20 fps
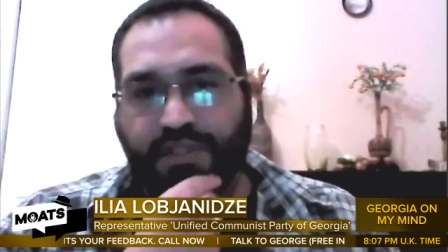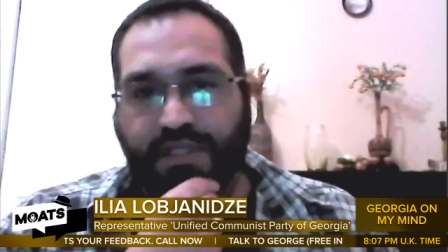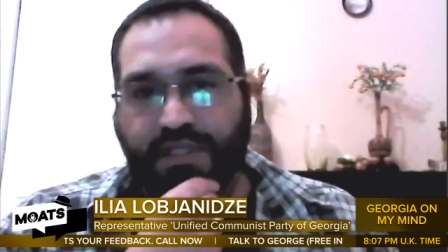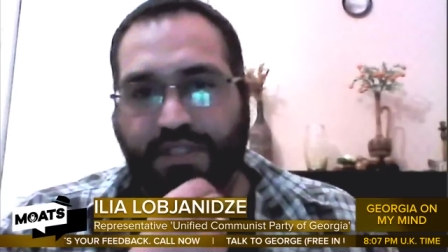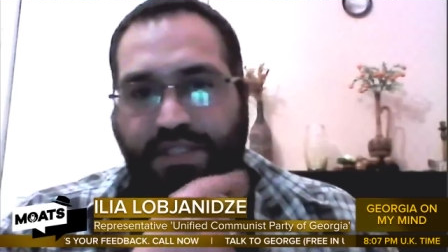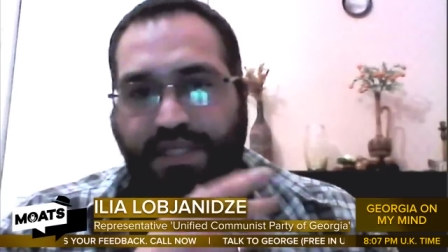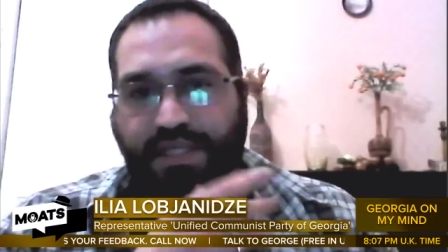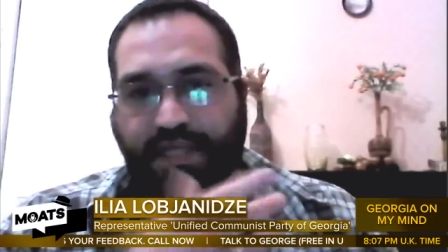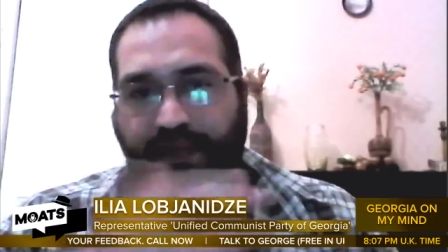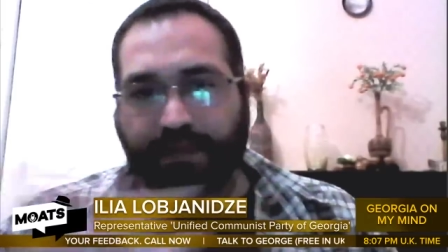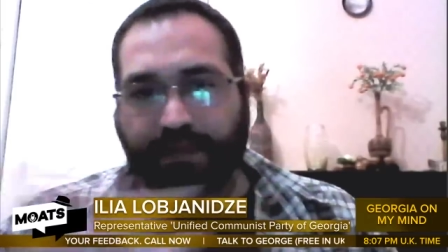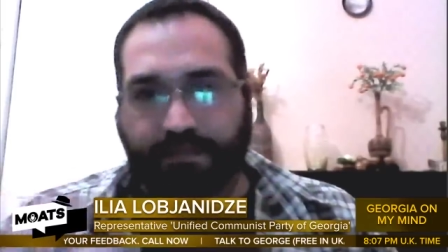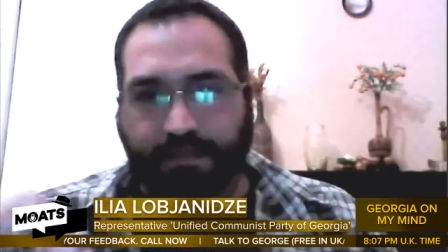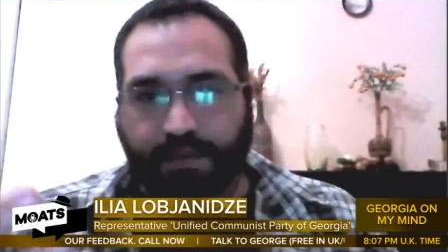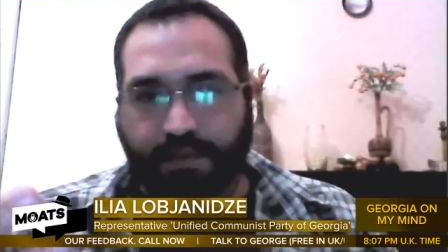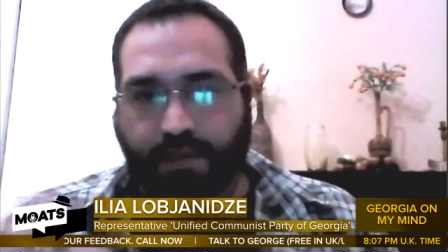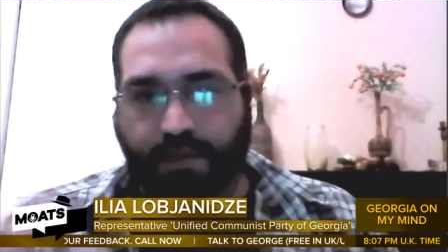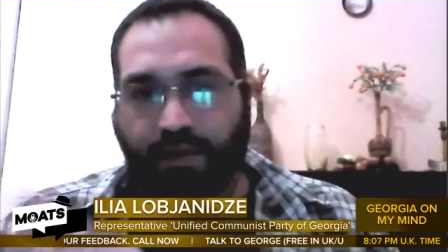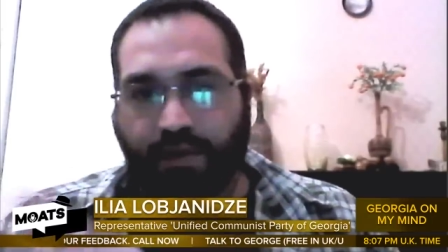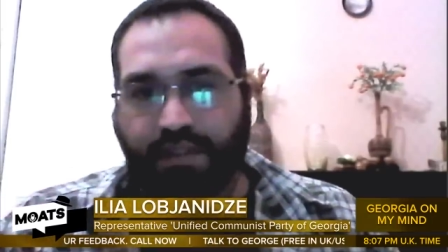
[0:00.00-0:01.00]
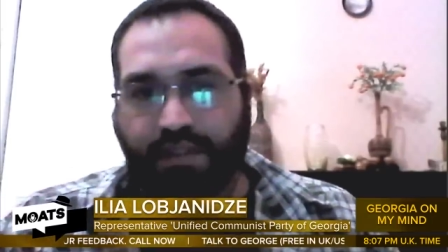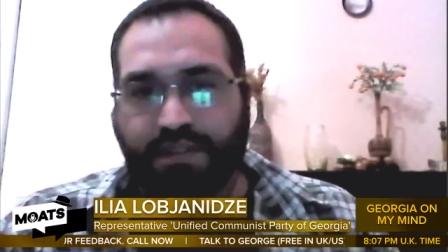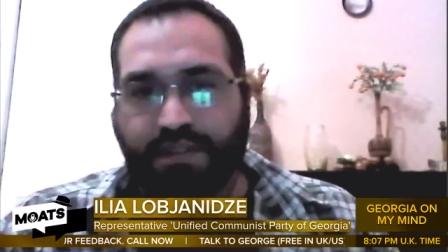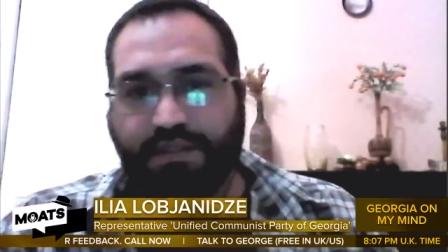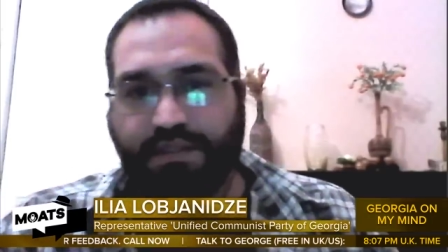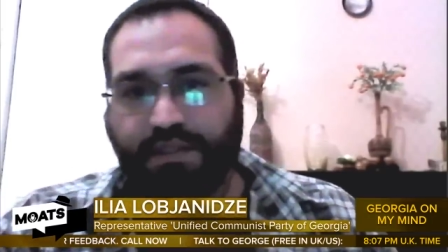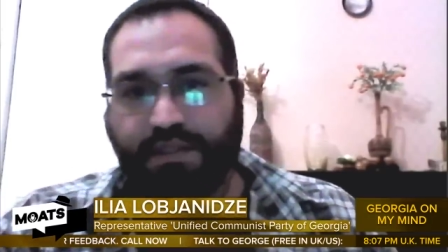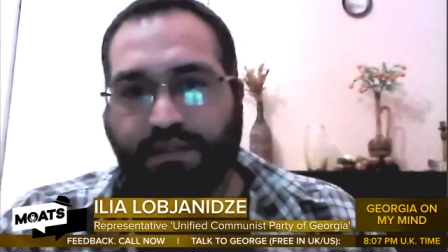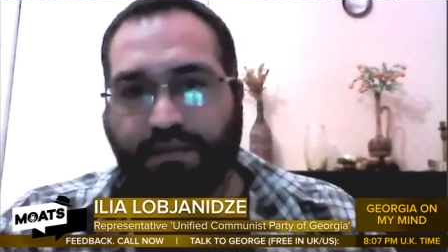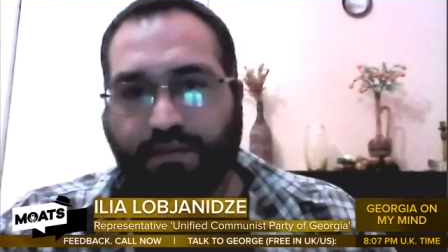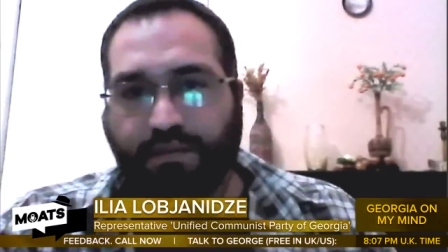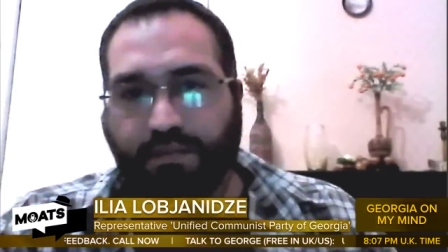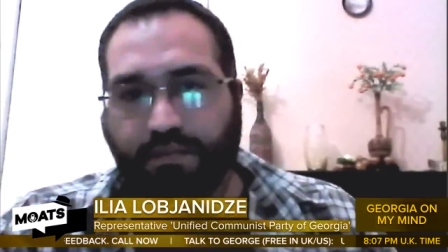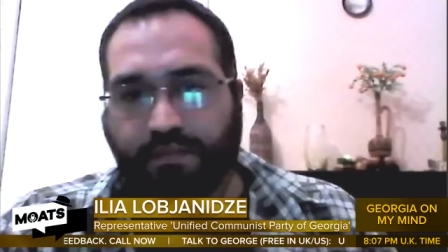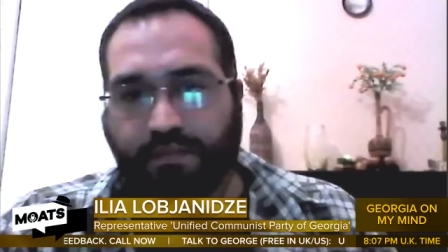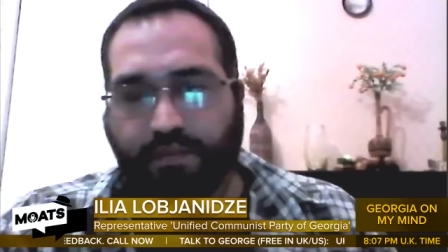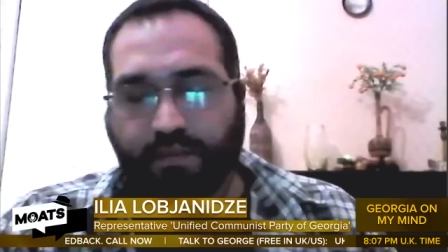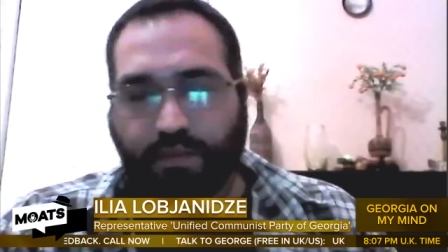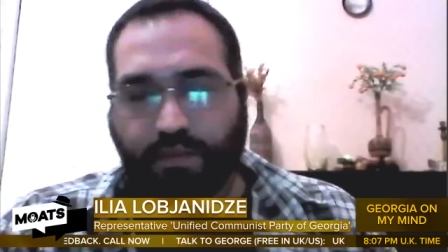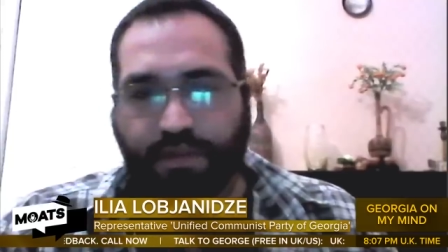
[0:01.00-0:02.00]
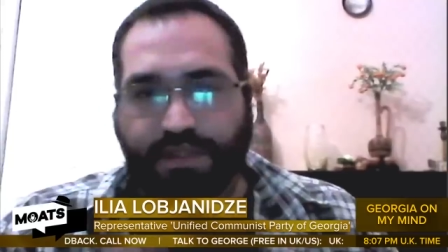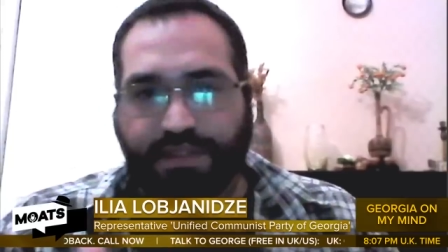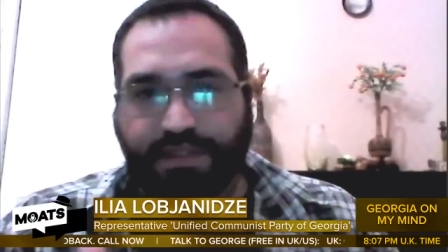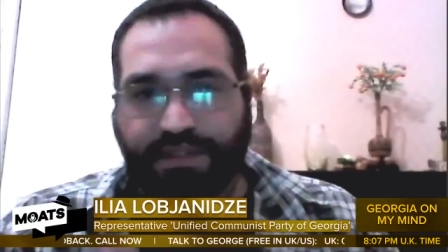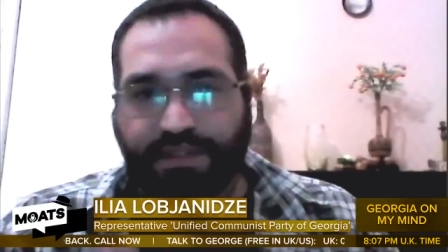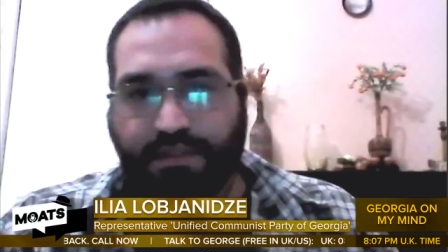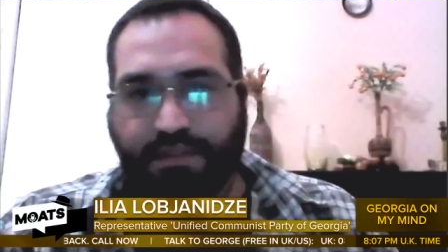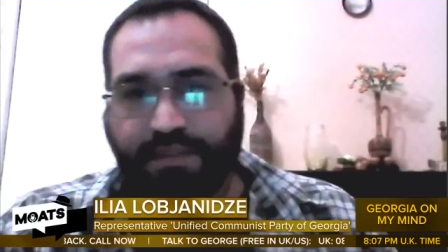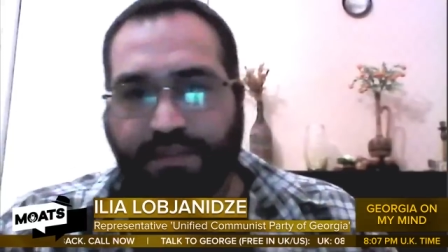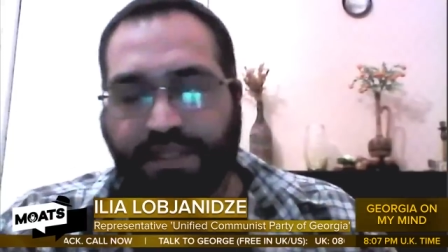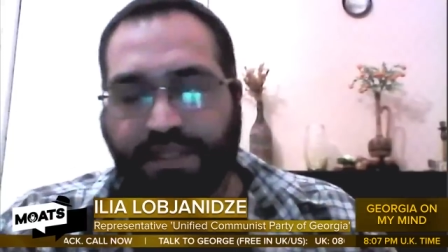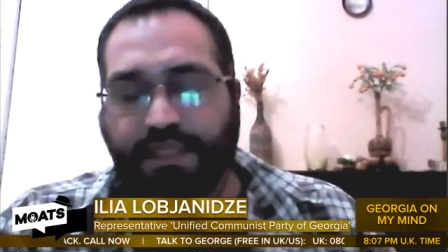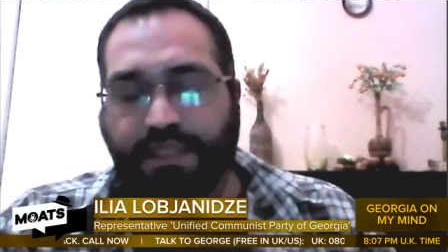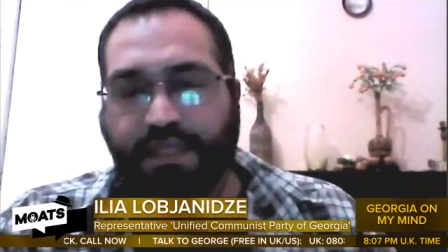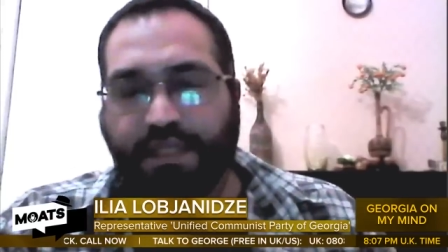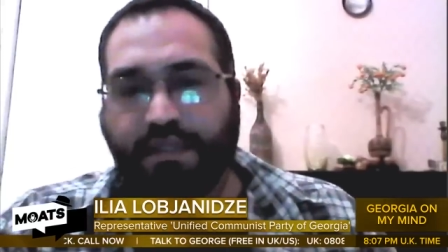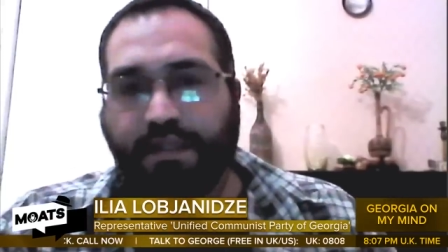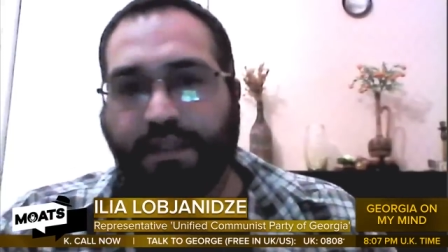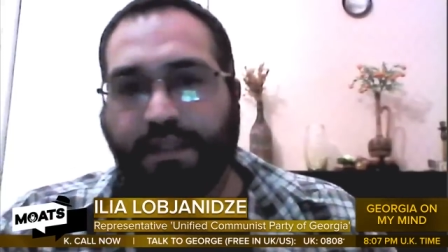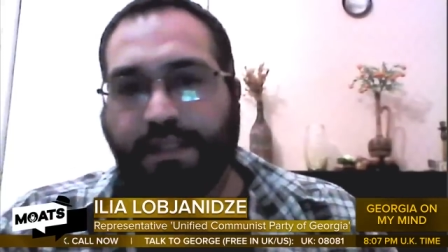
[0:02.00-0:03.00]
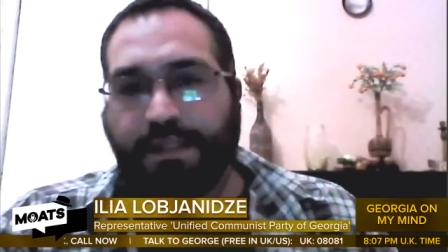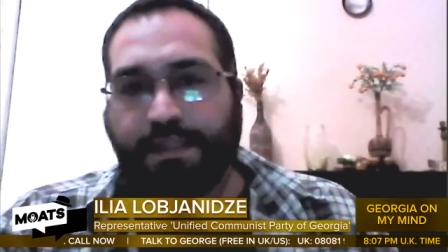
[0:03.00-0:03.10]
as they call it in Western media.